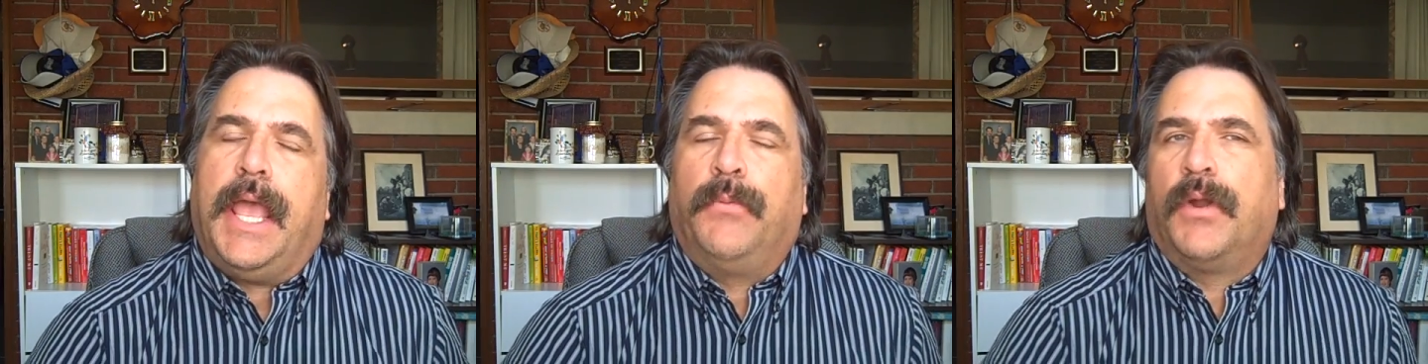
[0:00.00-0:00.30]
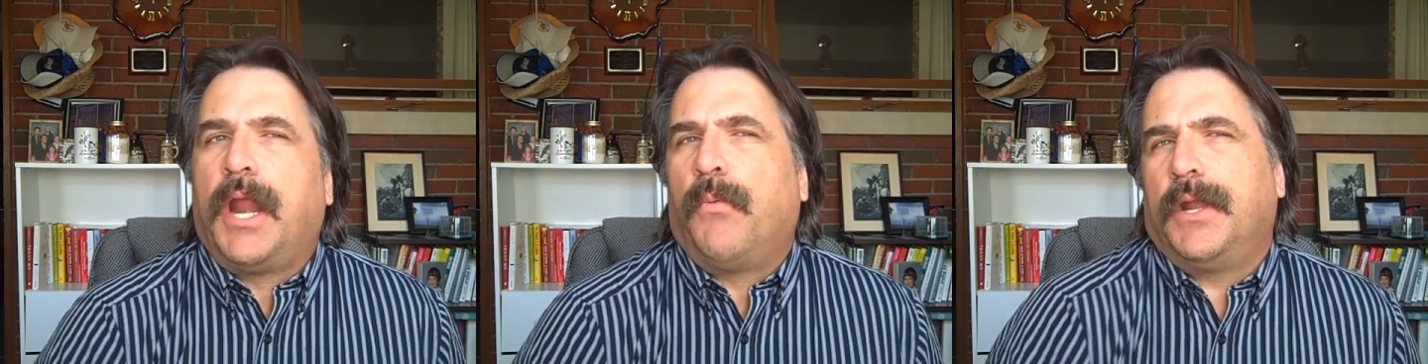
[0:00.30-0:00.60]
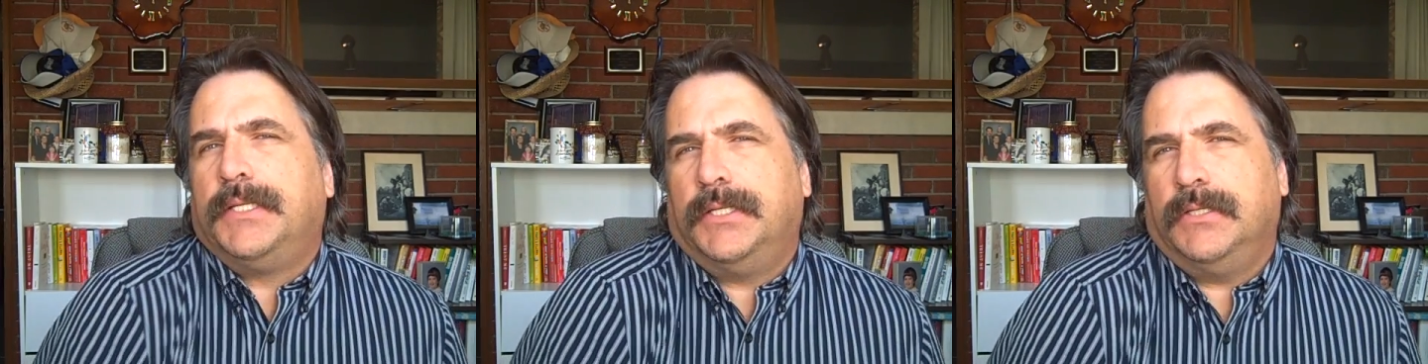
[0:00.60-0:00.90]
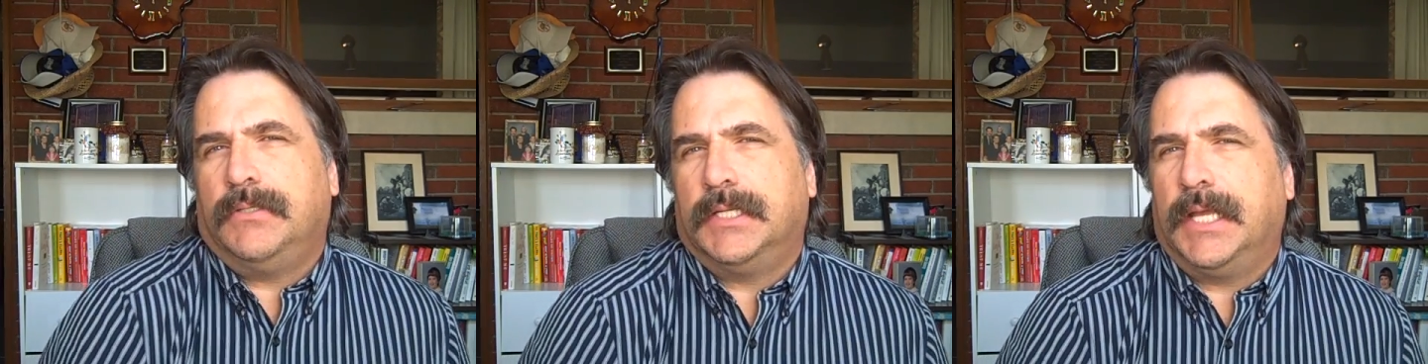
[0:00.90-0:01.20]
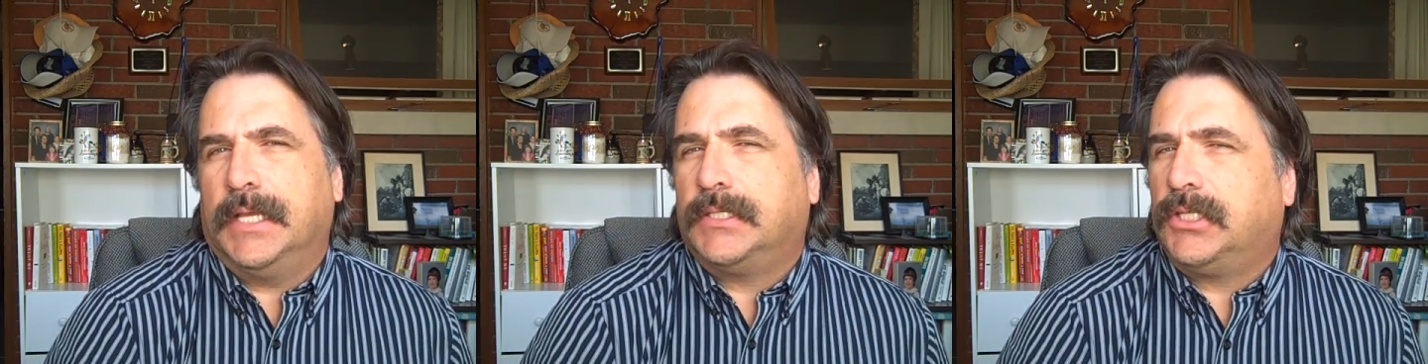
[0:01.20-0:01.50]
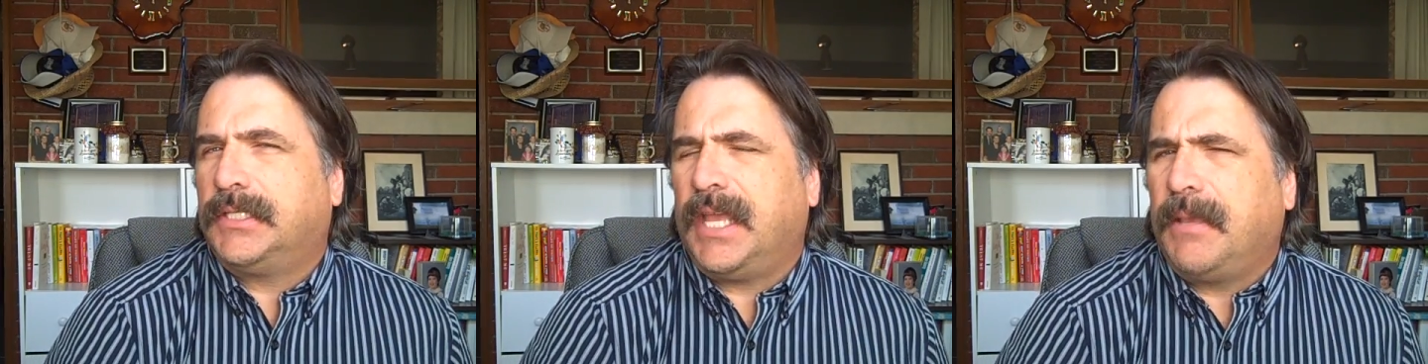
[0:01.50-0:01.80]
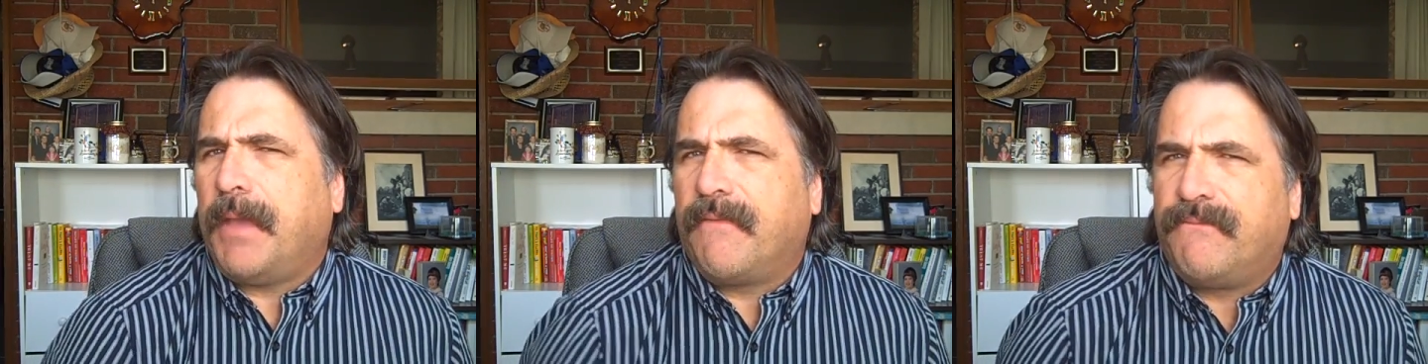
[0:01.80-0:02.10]
And what I wanted to do today is just
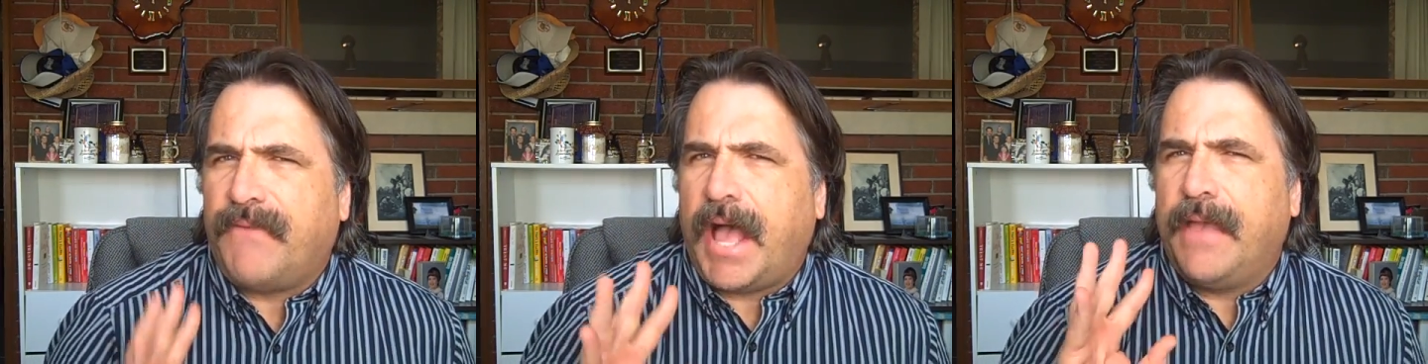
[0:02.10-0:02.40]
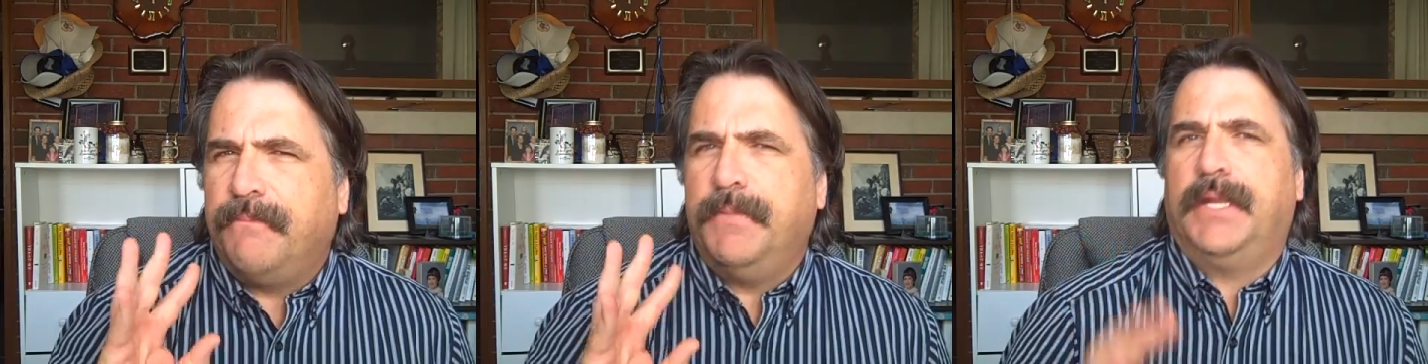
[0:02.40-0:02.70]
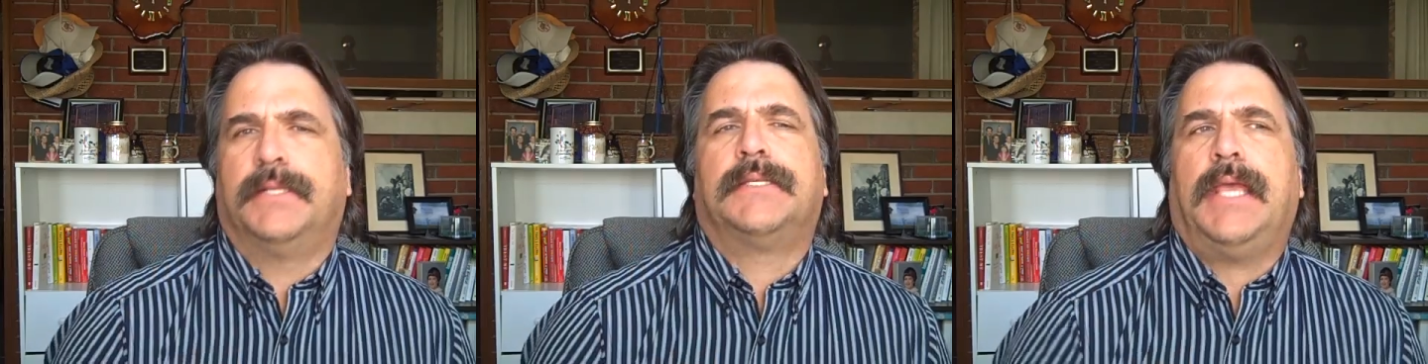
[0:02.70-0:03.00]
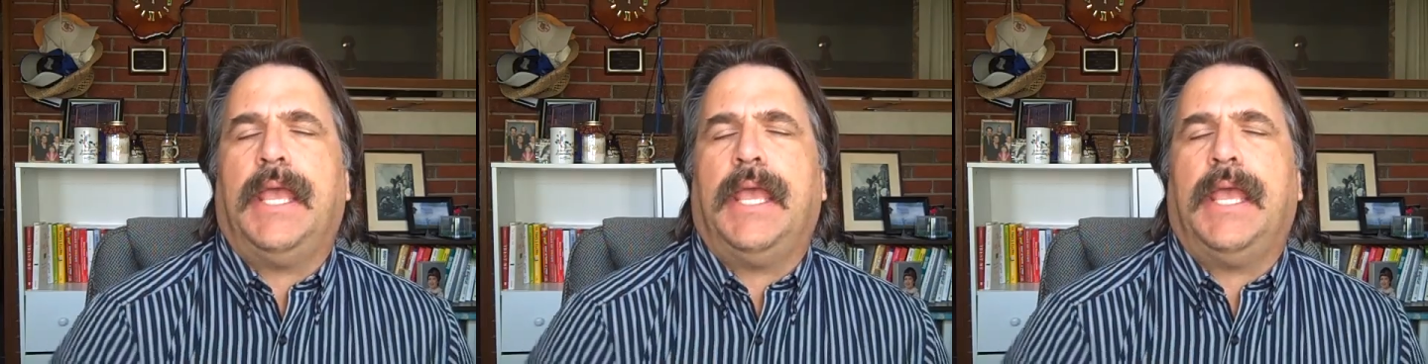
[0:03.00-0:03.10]
take about 5 minutes